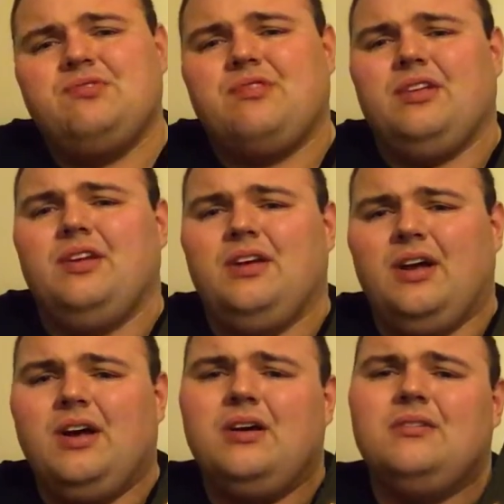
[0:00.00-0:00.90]
really
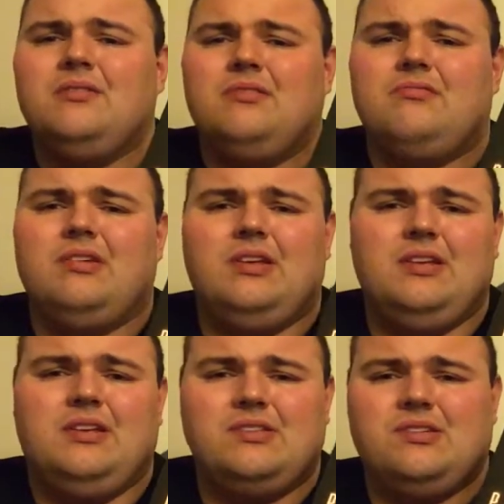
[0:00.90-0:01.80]
uh really
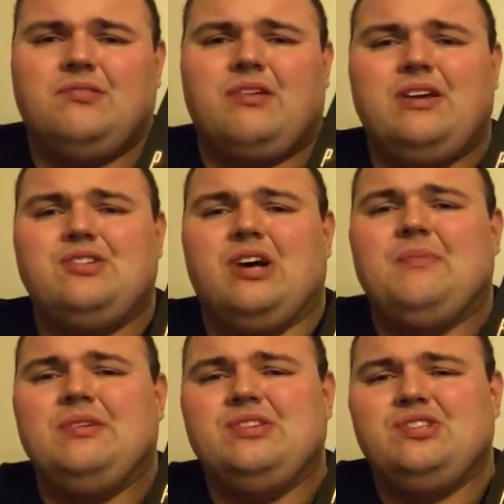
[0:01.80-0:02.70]
does a great job
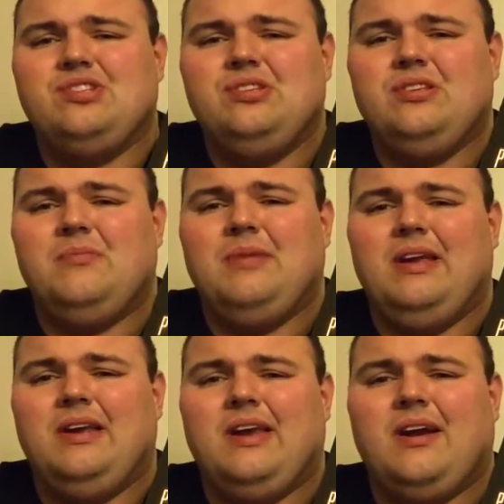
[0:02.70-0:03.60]
as the
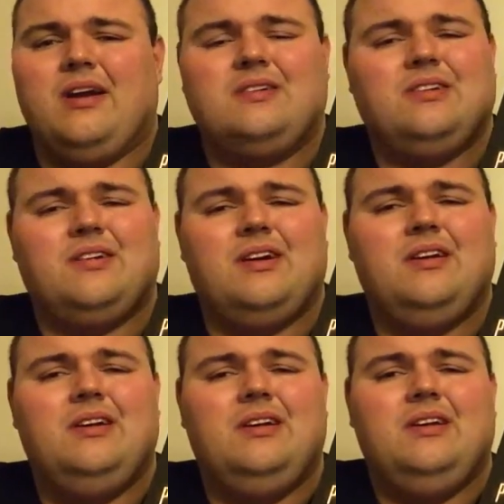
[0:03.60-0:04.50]
main character and
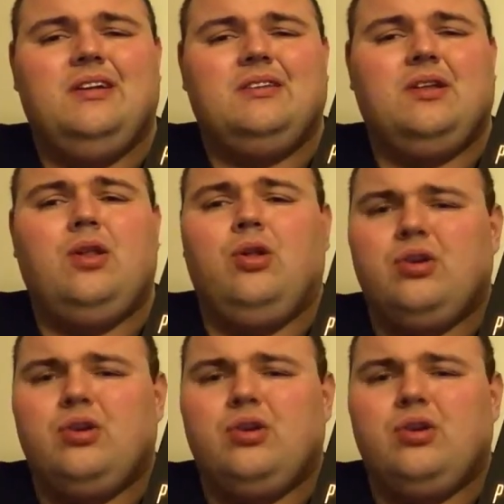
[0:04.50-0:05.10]
the little